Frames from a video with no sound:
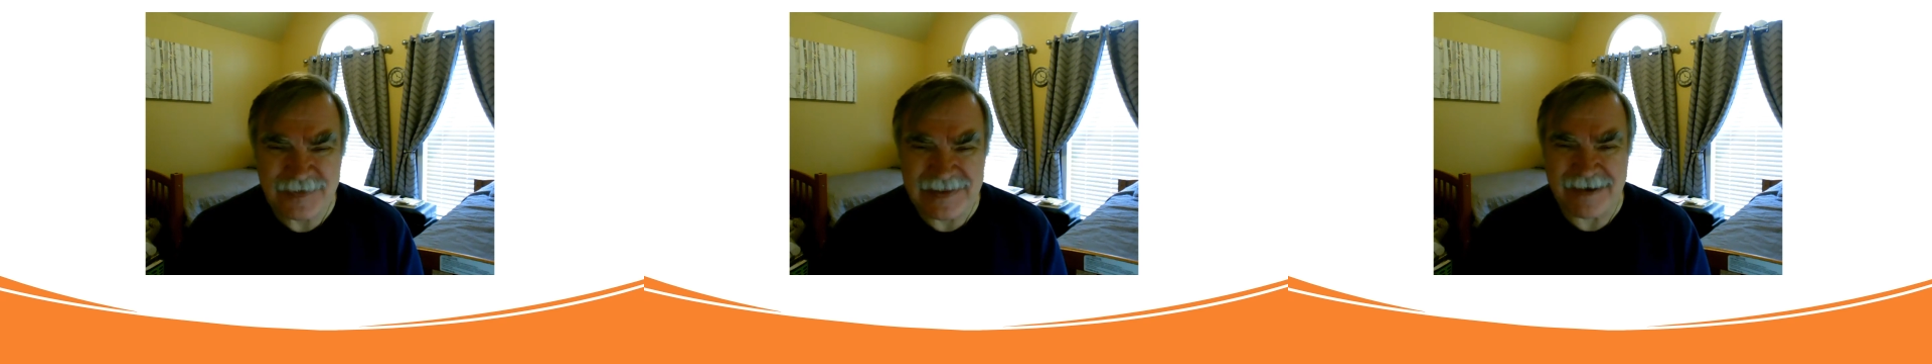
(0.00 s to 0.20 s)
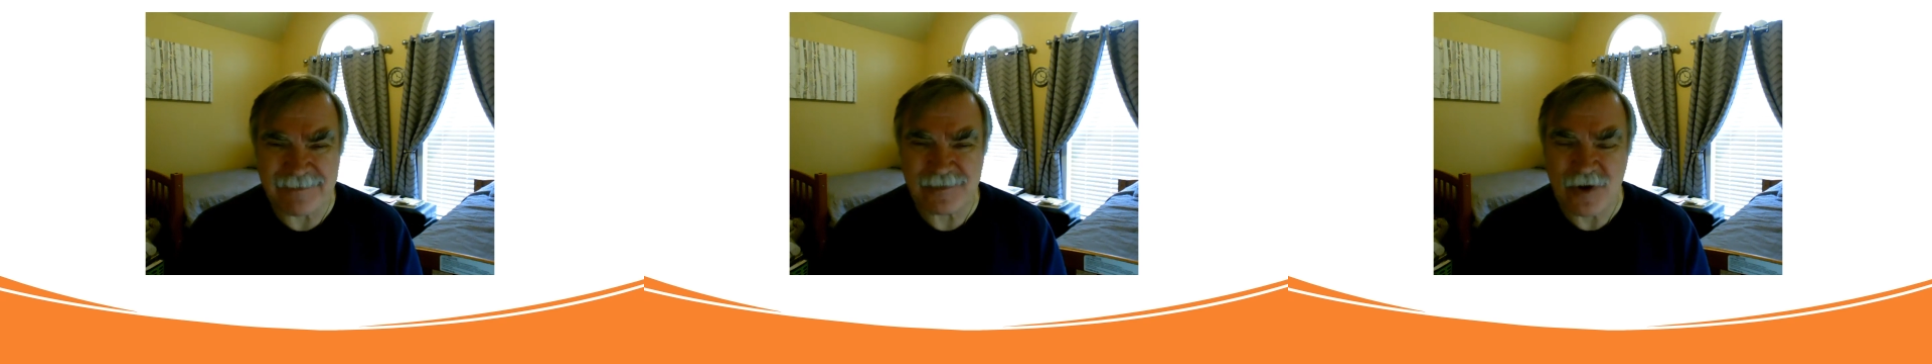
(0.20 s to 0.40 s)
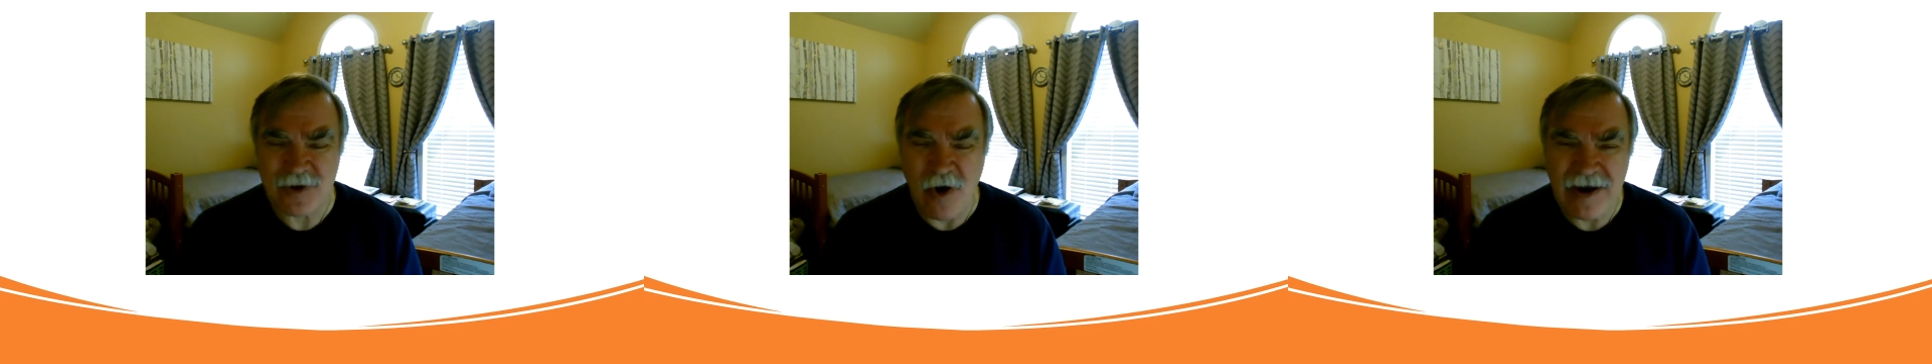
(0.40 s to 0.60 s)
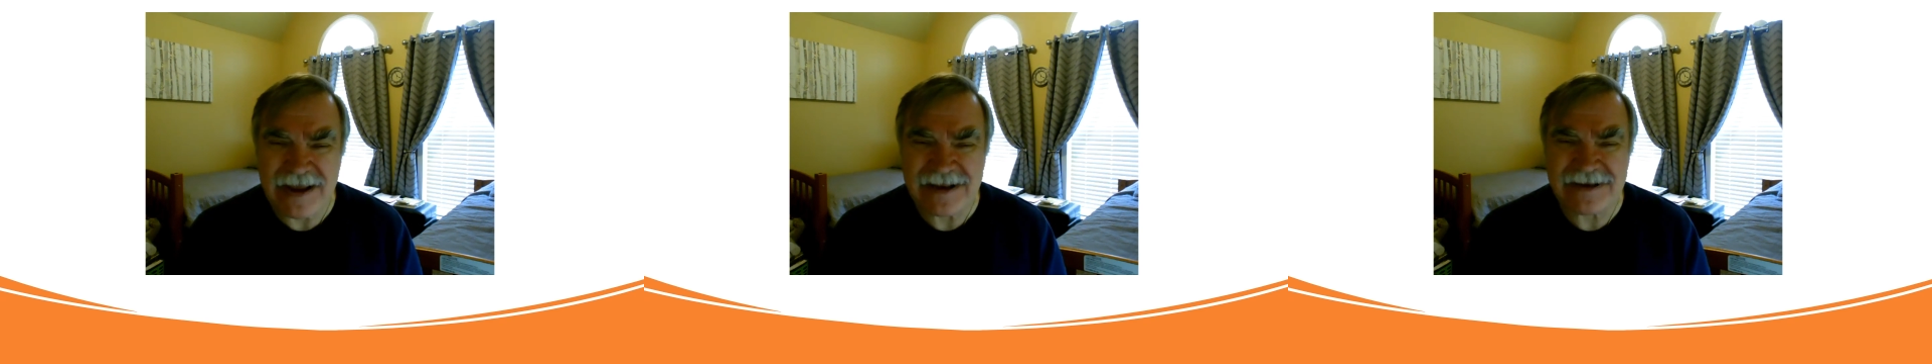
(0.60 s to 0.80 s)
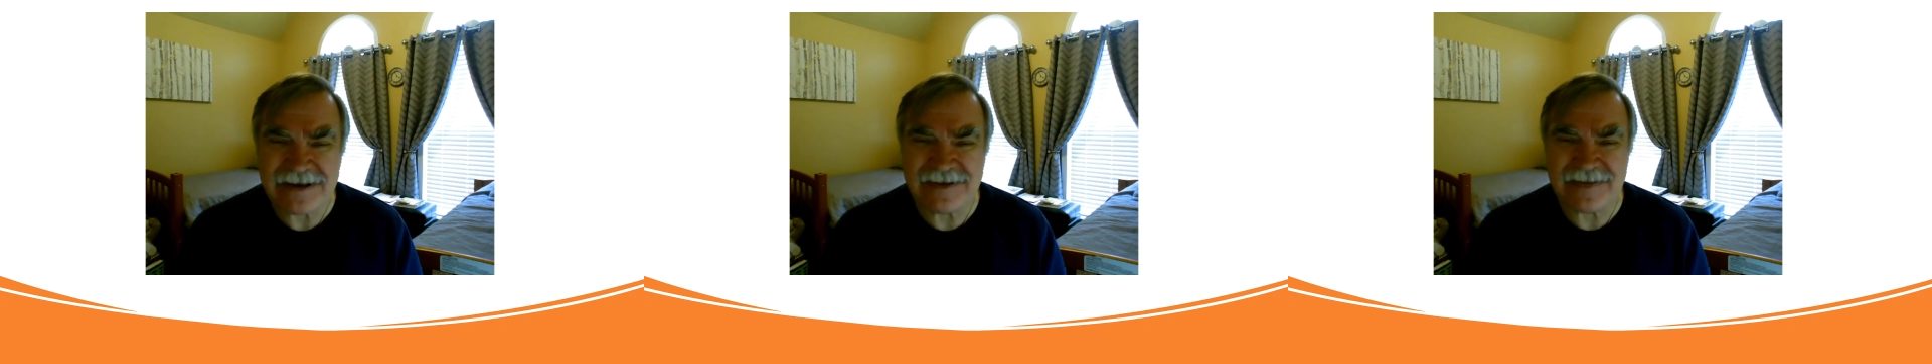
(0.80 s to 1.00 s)
them,
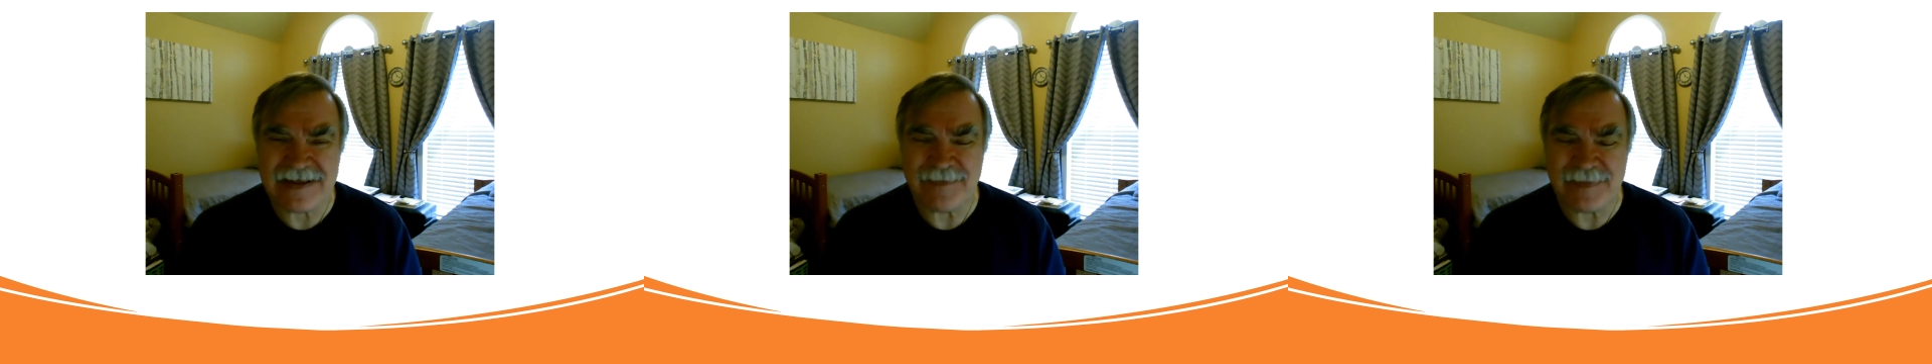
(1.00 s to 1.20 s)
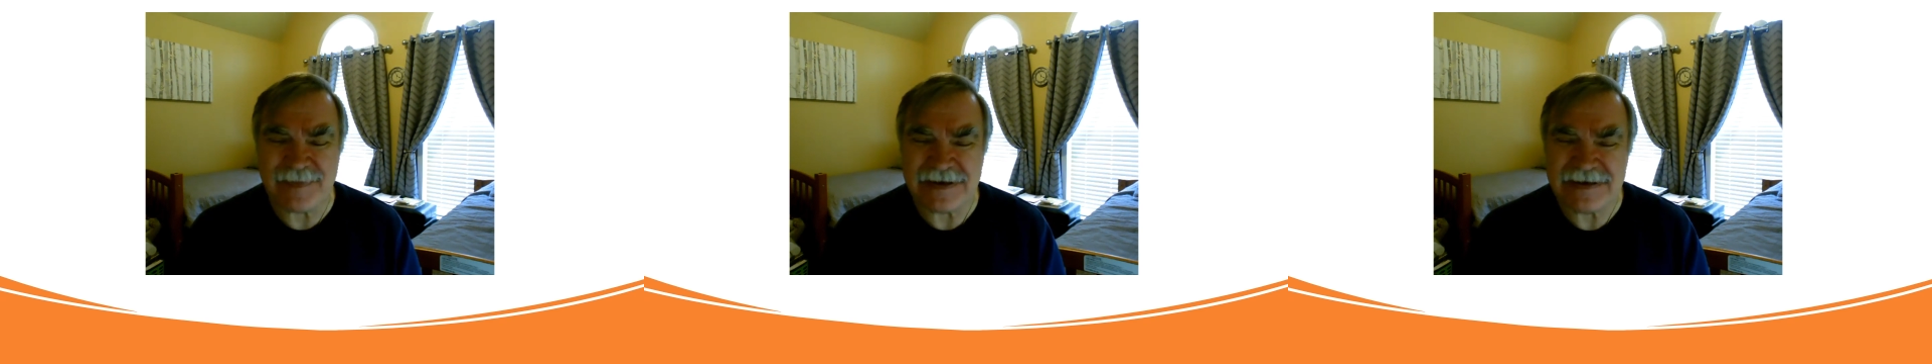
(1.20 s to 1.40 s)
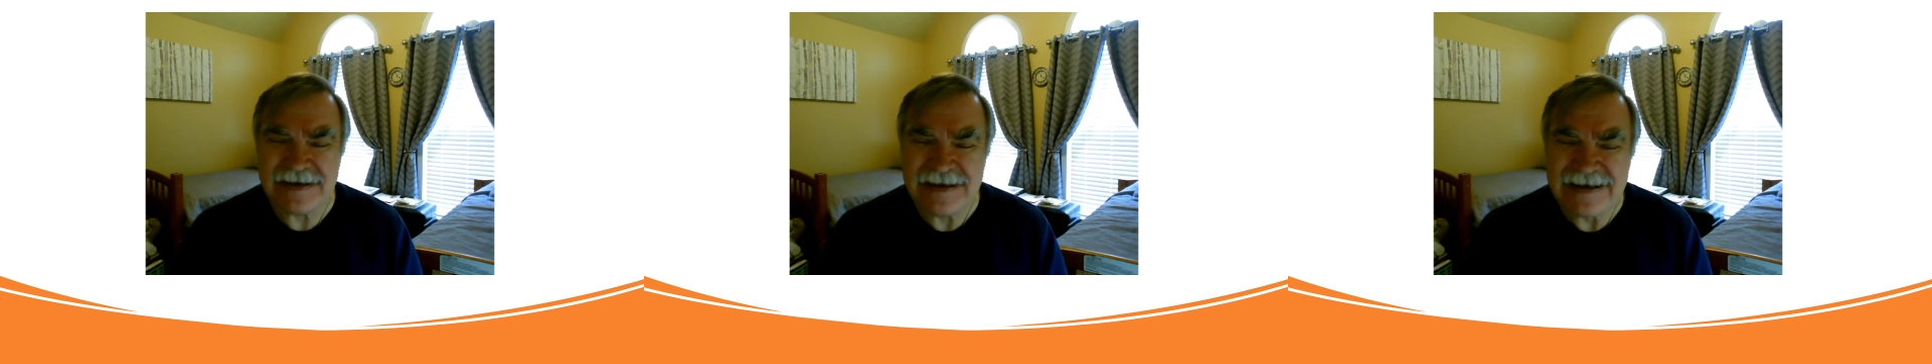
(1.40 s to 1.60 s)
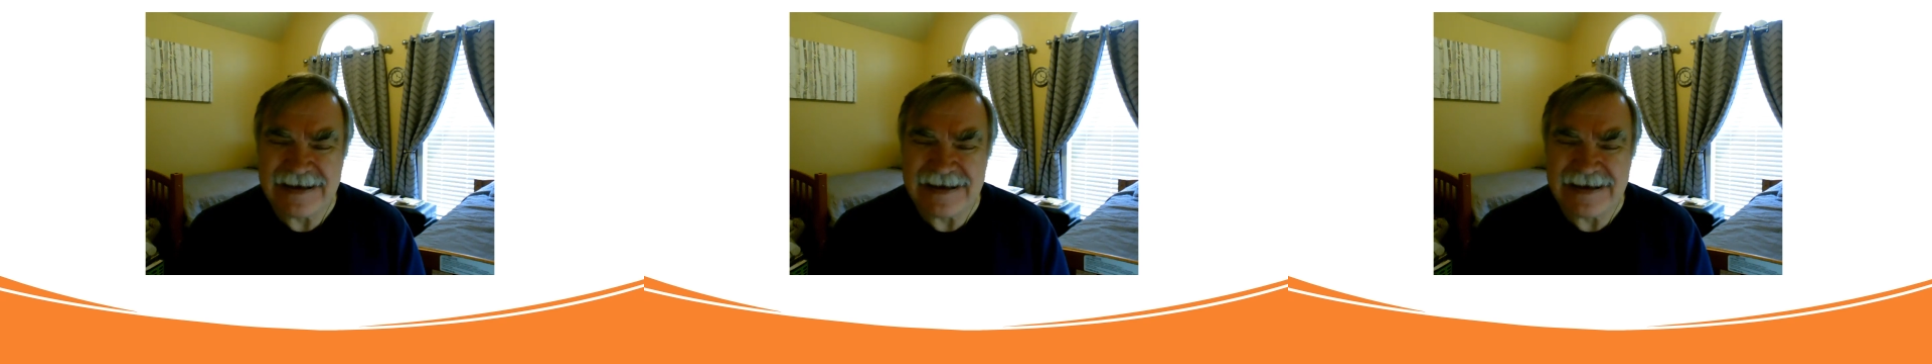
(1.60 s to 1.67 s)
talking to them and,